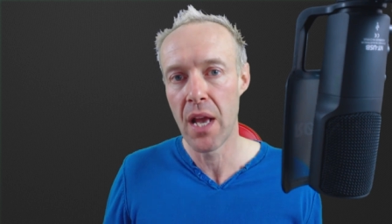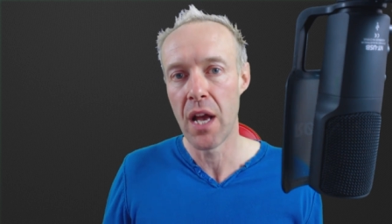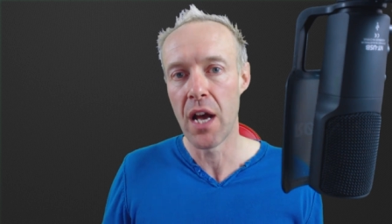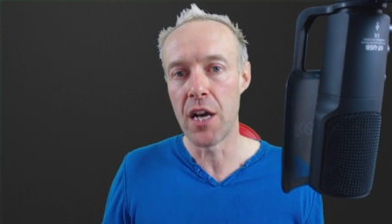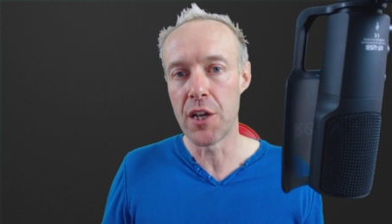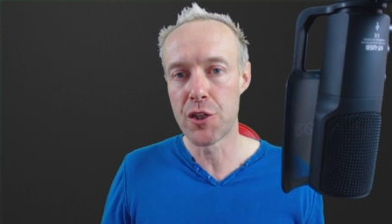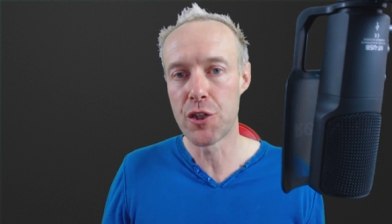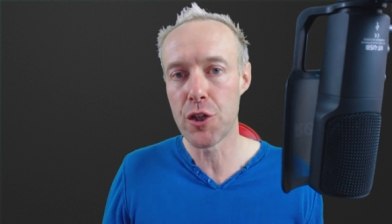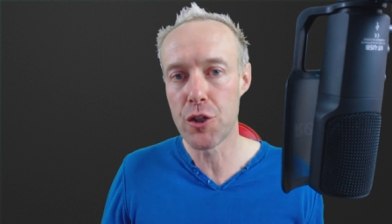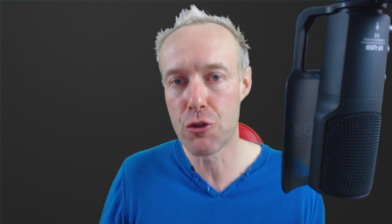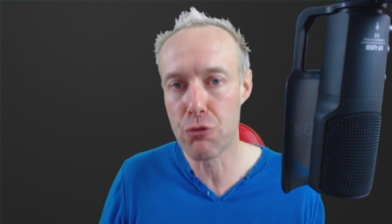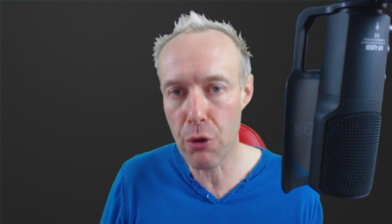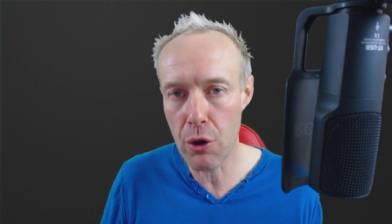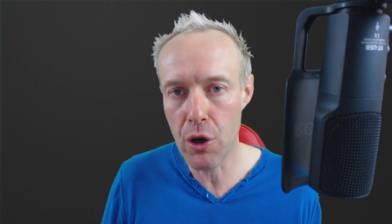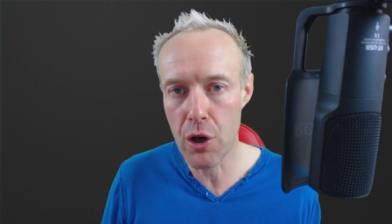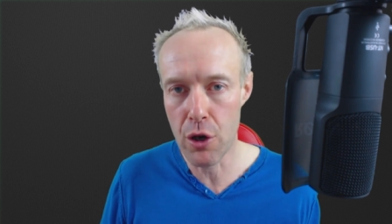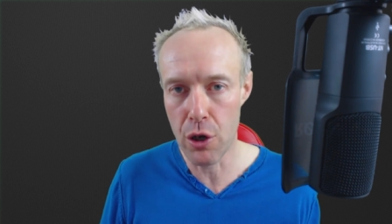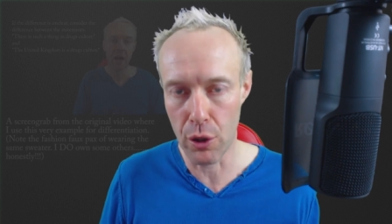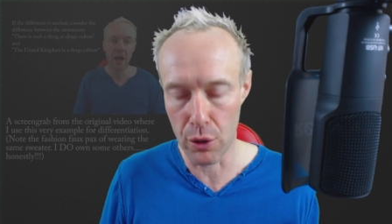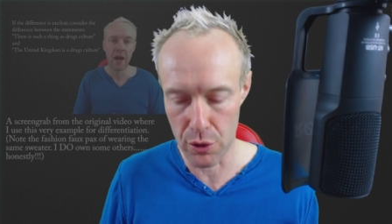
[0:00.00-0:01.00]
as a drug
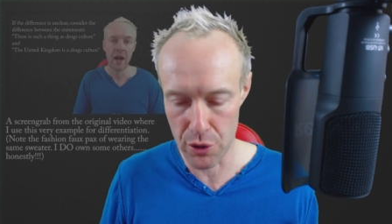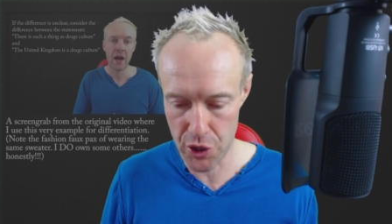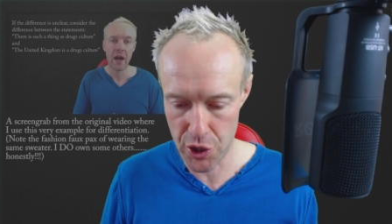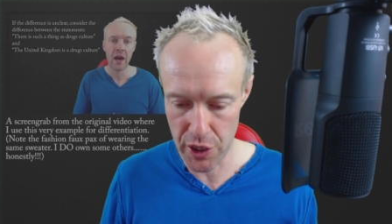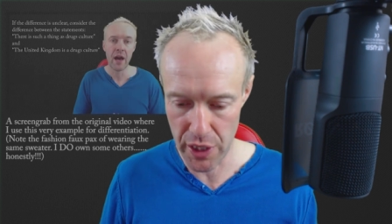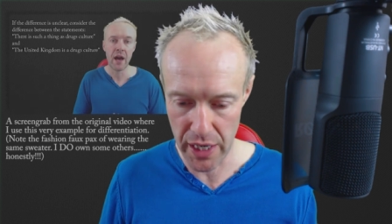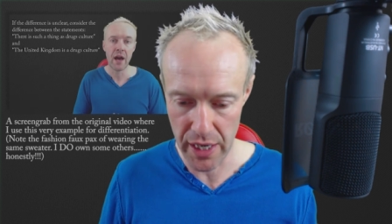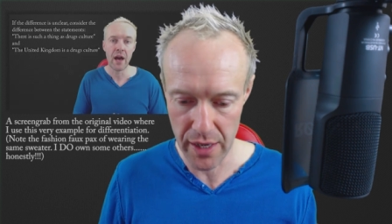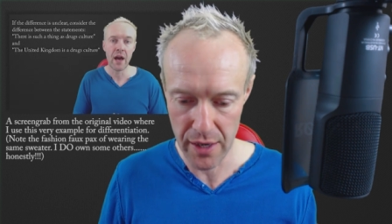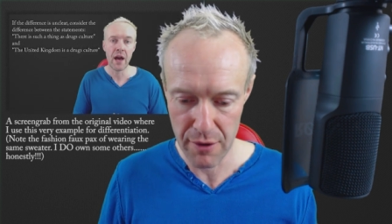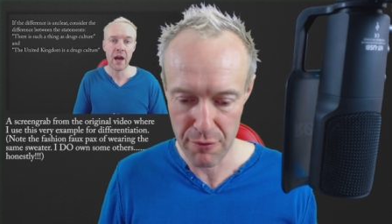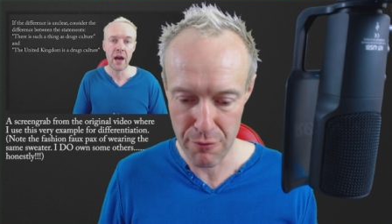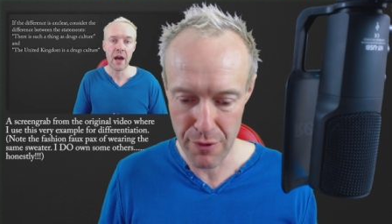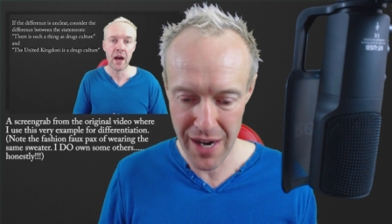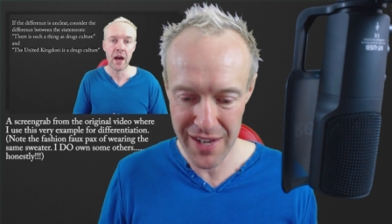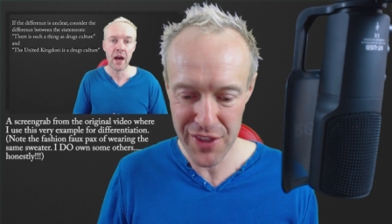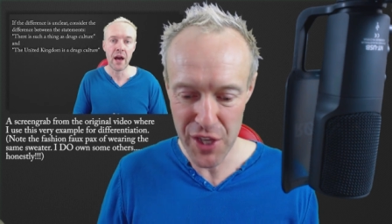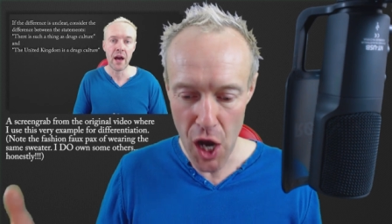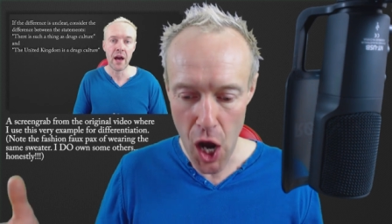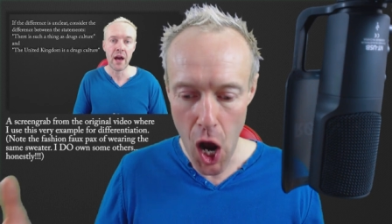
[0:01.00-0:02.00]
culture
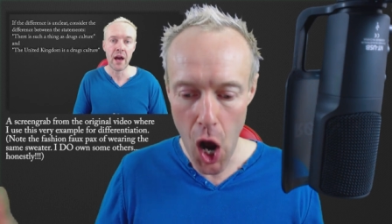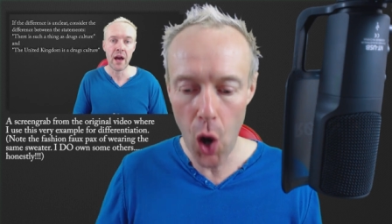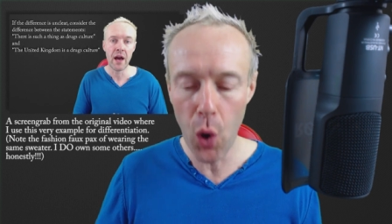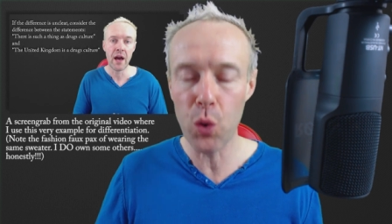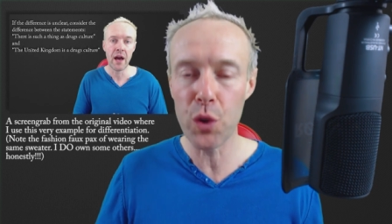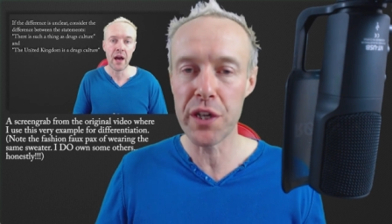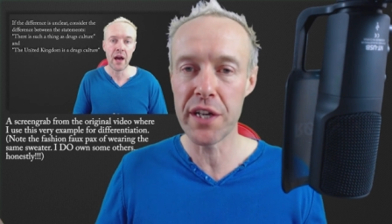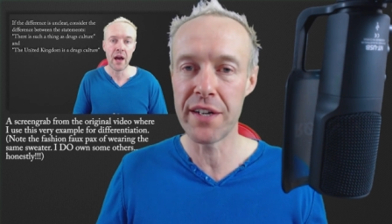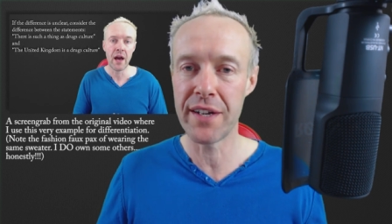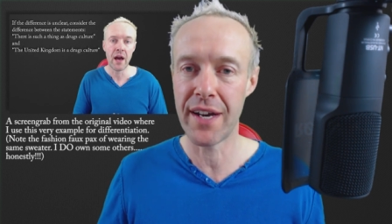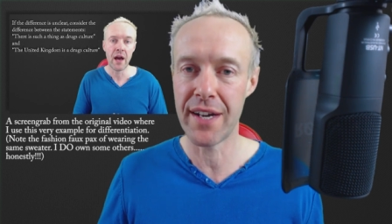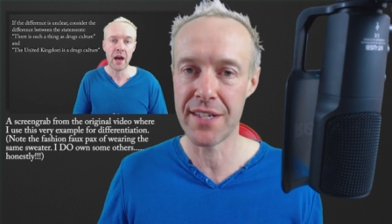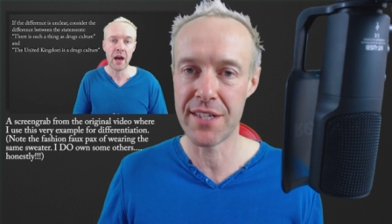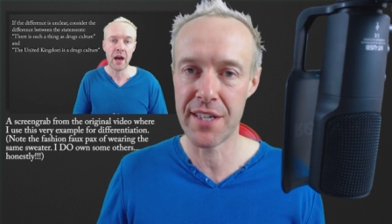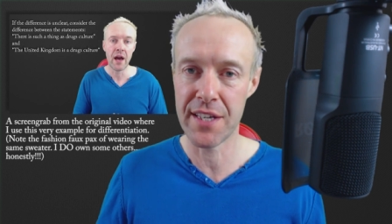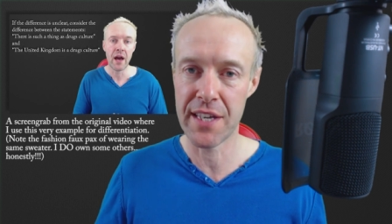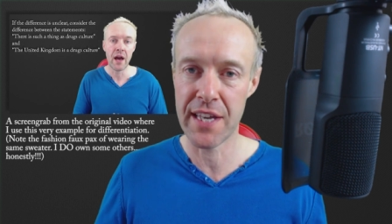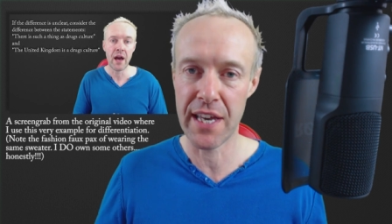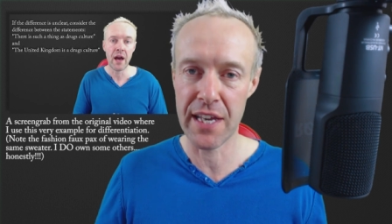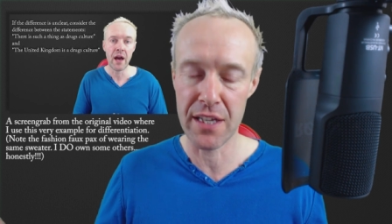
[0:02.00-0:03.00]
right? The whole
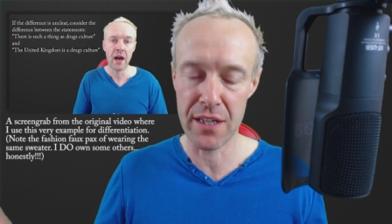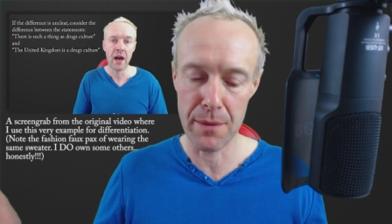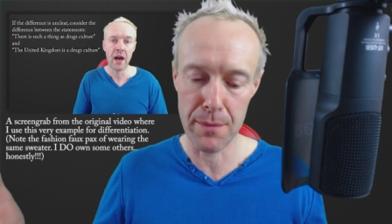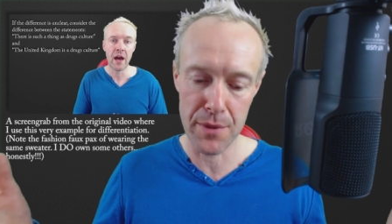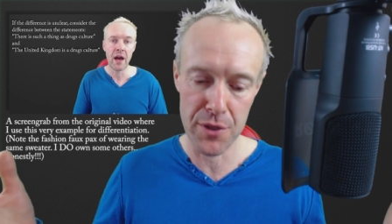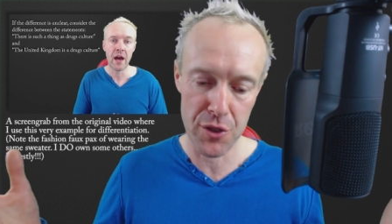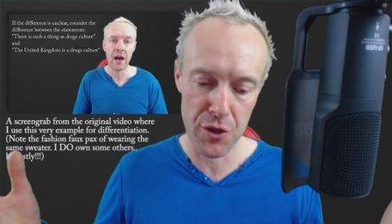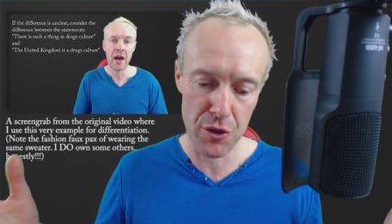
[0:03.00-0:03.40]
United Kingdom as